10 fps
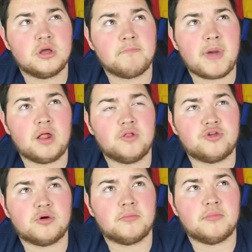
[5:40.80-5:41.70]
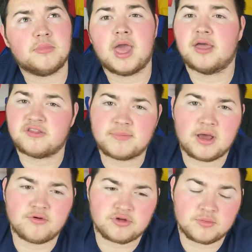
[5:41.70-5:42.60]
Belgium. Yeah, to
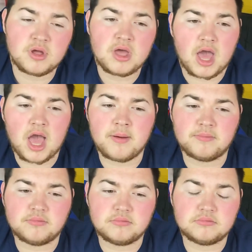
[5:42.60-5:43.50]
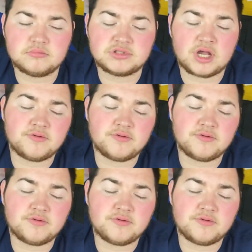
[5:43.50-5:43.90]
Belgium. So